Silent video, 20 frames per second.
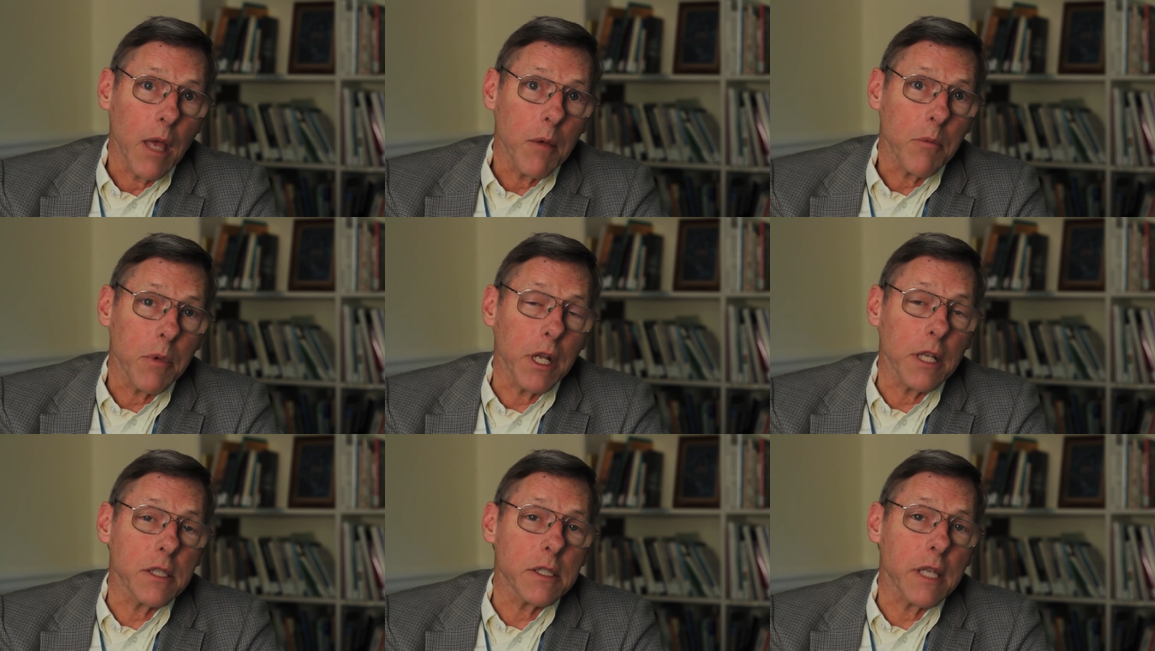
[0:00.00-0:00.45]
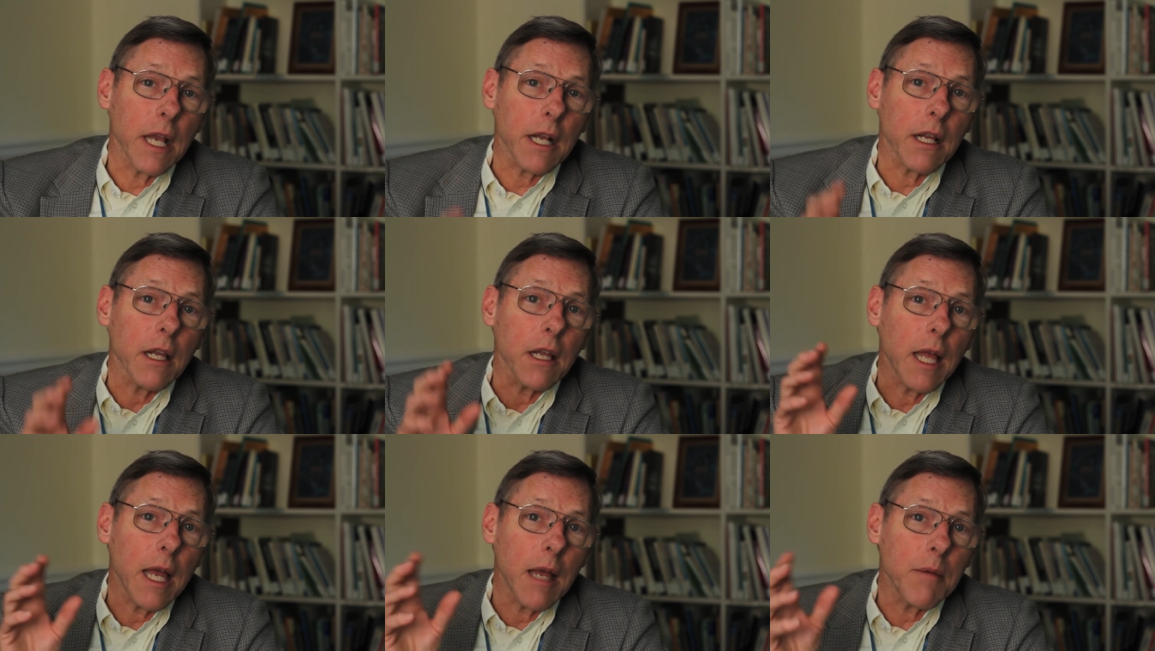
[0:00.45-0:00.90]
But it's that
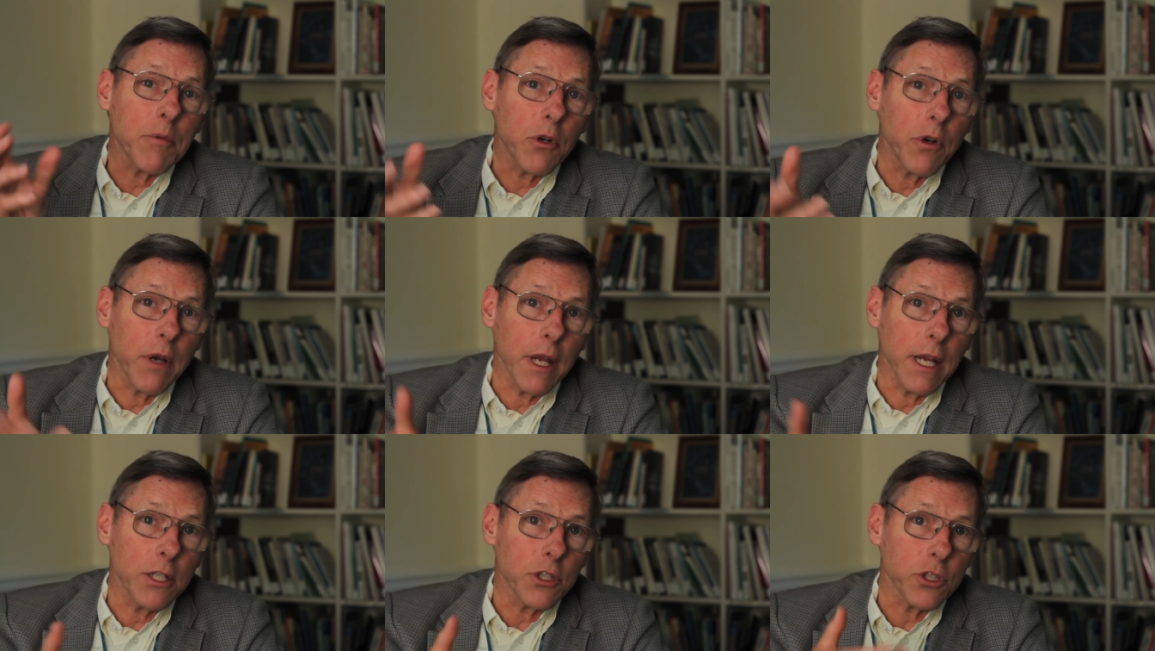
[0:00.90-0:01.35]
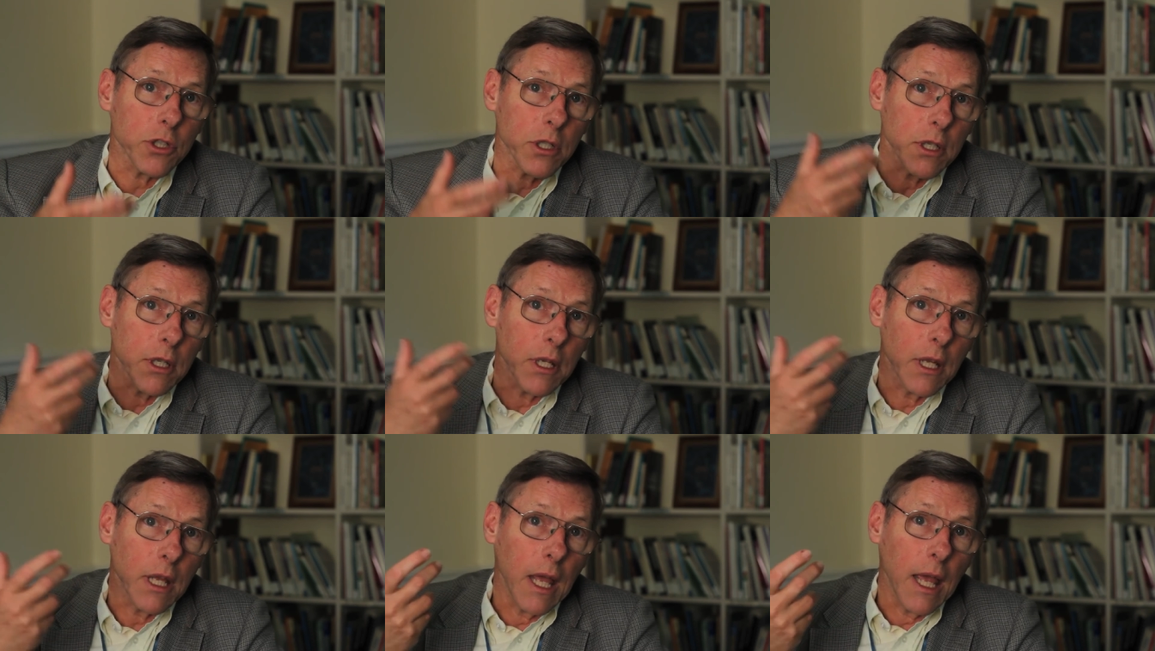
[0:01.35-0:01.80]

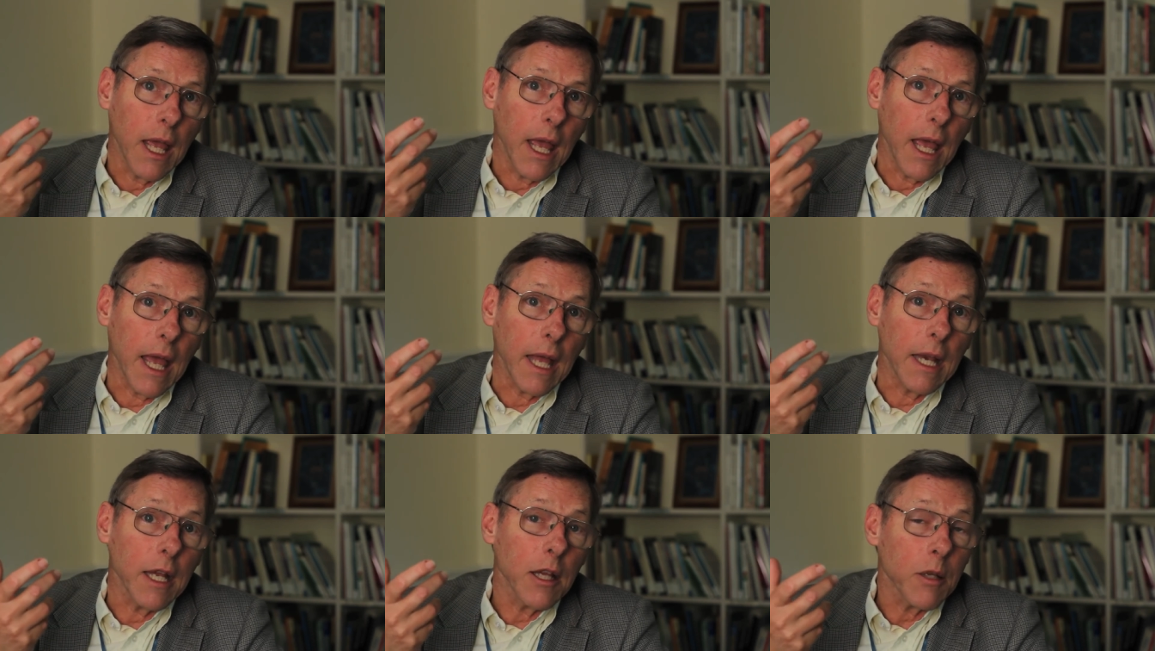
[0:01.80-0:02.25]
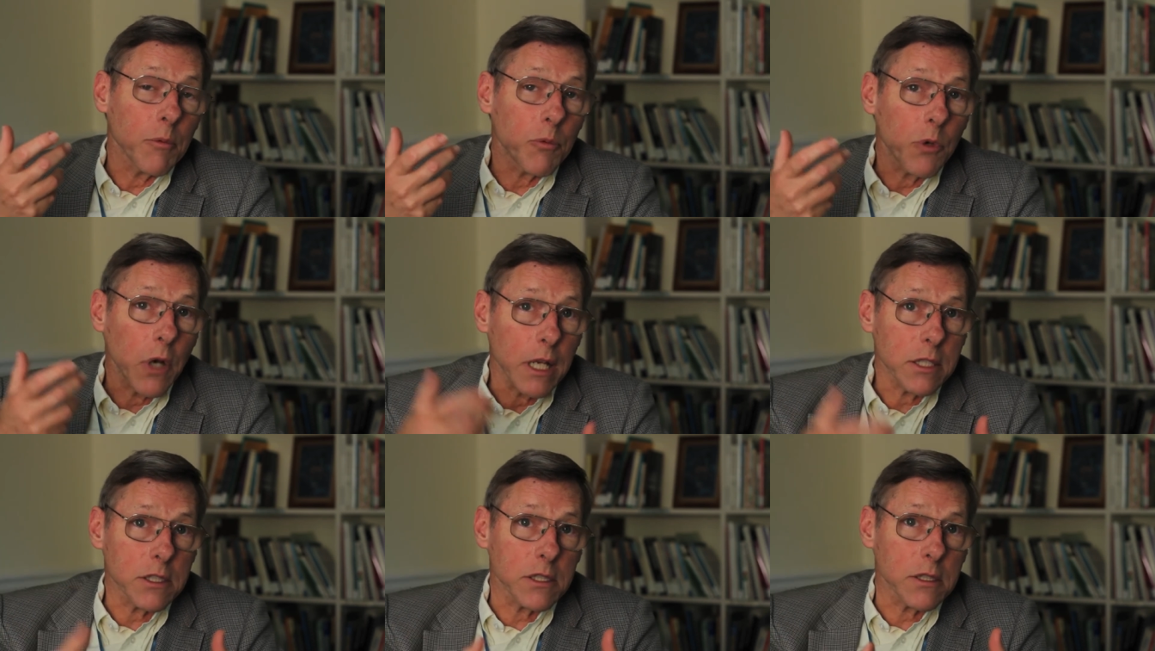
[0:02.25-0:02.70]
collaboration, and in the
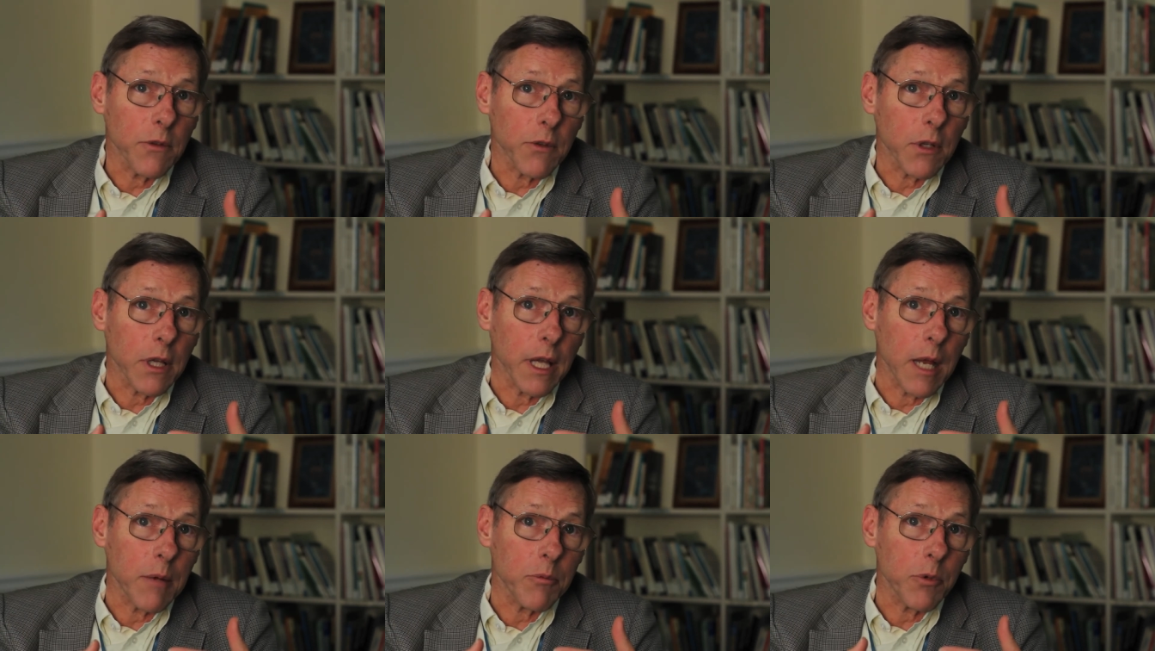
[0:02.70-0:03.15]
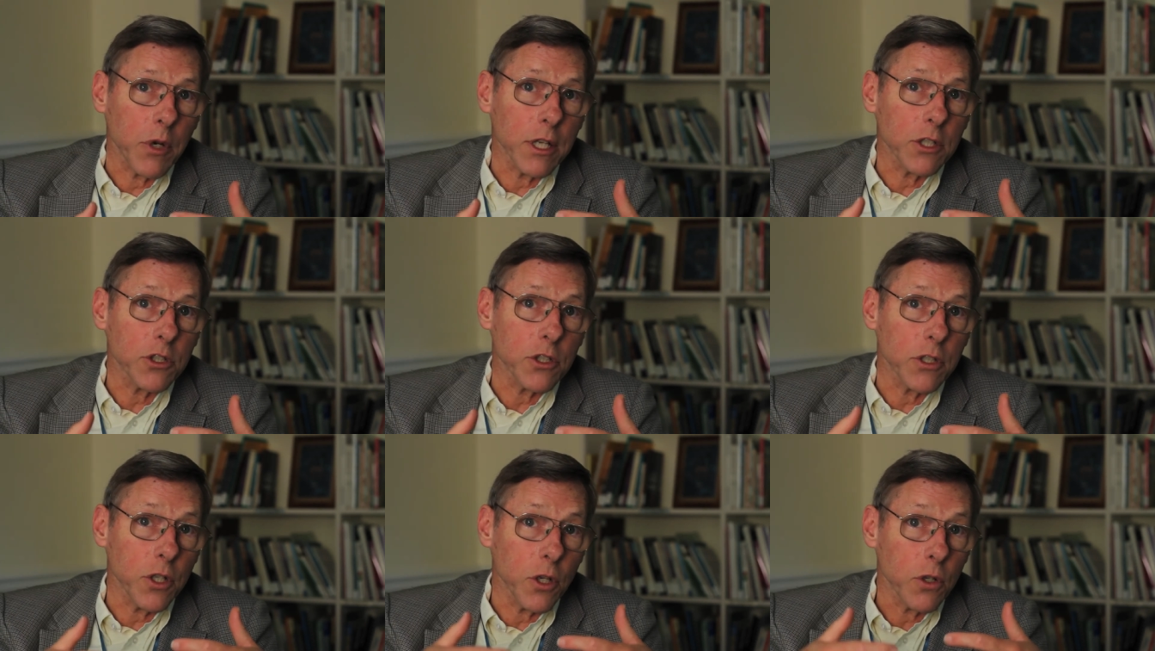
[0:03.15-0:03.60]
process of collaboration,